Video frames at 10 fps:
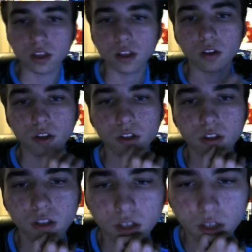No good?
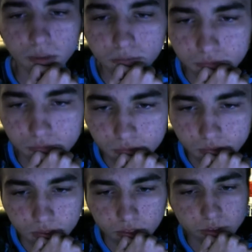Okay.
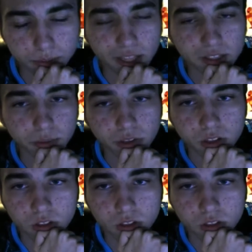There's Blast Blade.